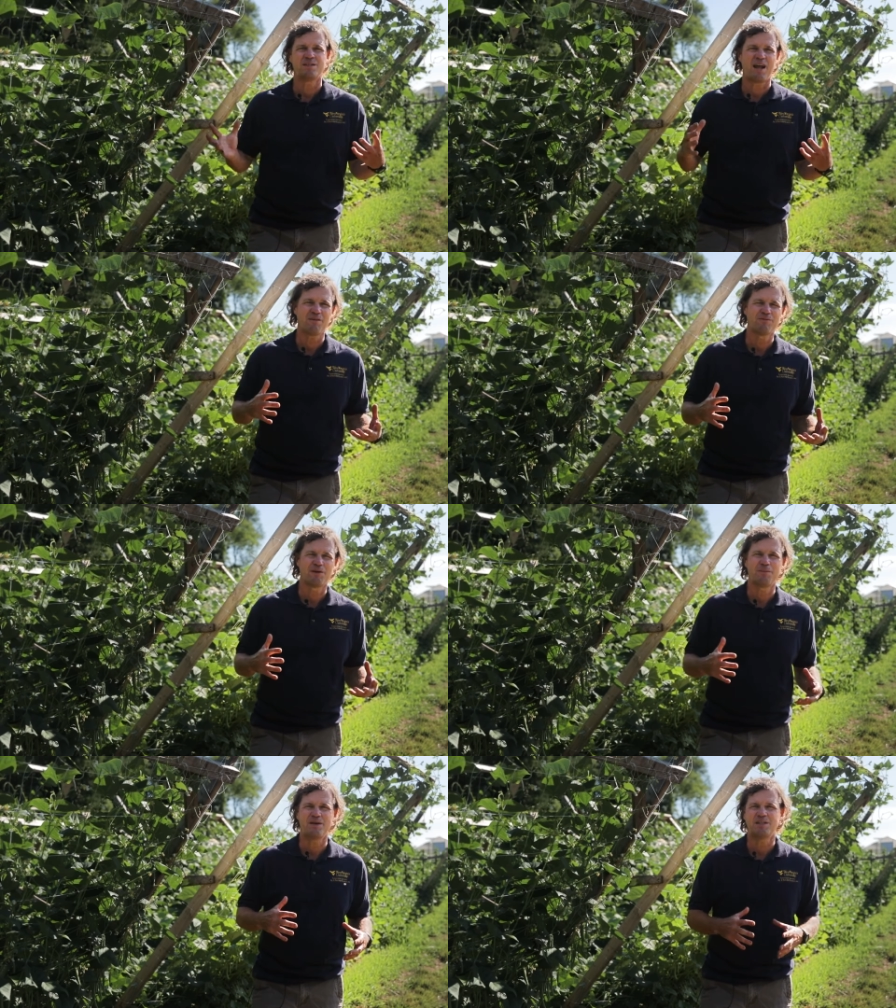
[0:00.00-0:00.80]
and
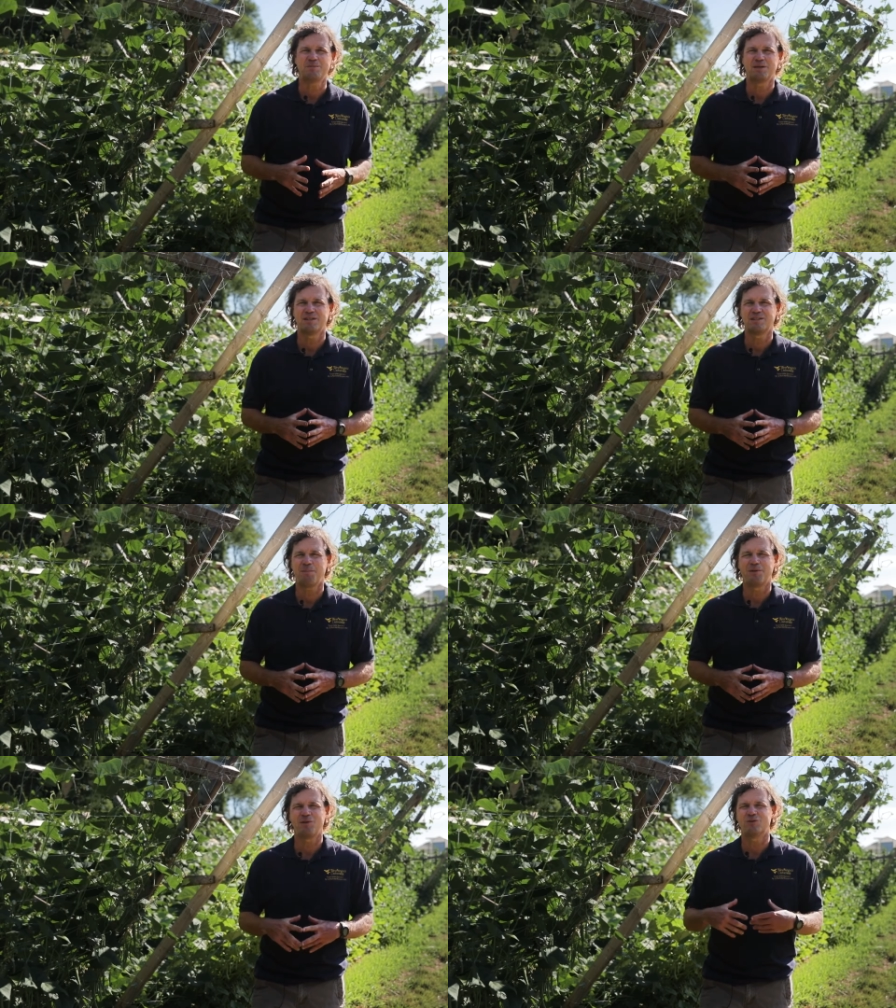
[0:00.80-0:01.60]
half-runner beans because
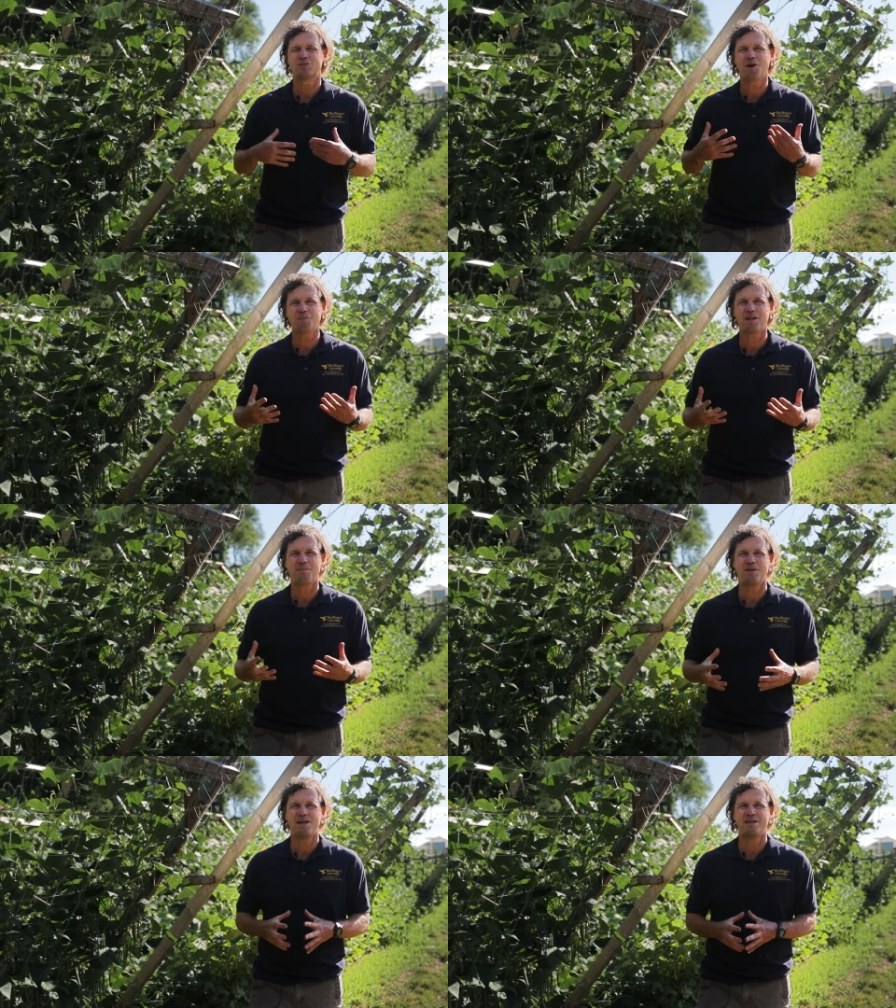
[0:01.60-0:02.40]
they produce so
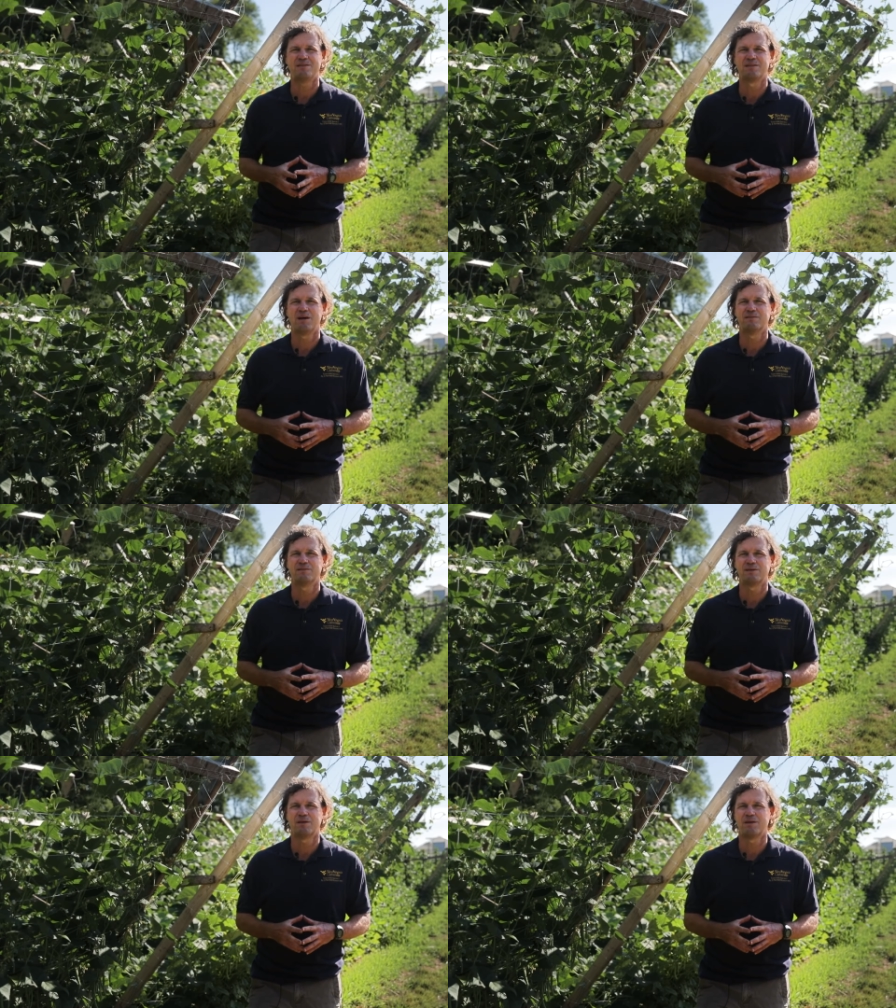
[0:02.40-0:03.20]
many beans
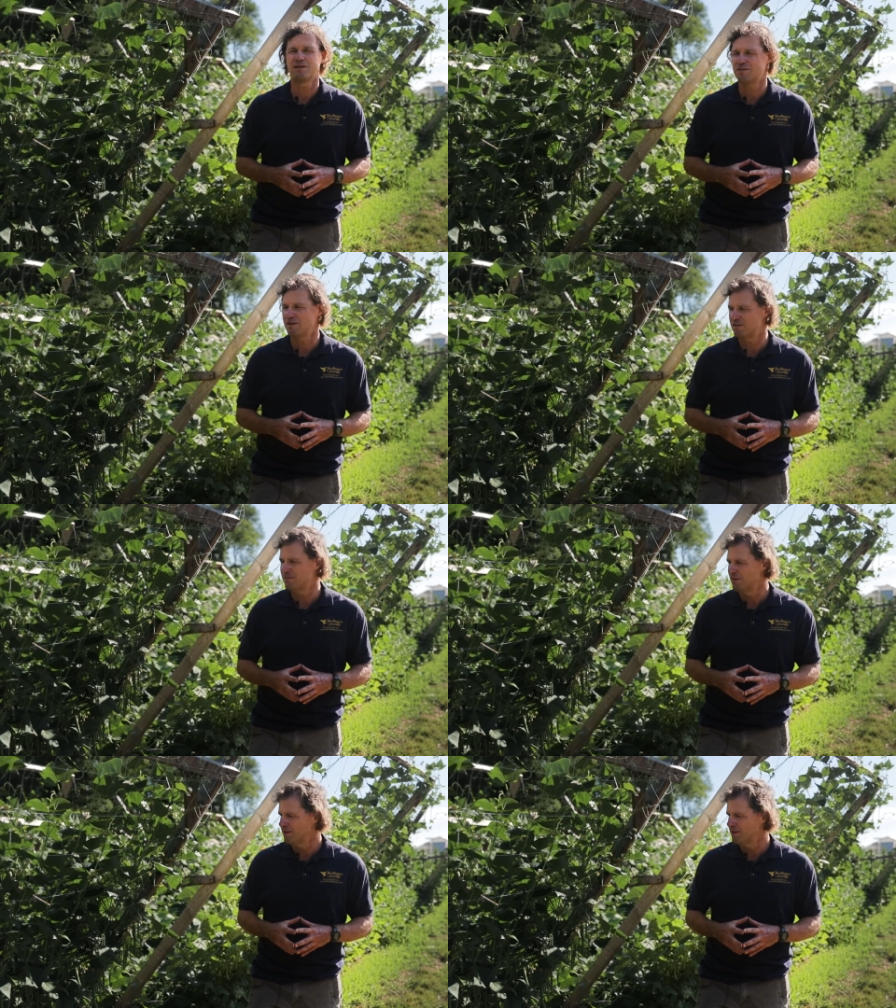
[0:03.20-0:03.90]
over the growing season.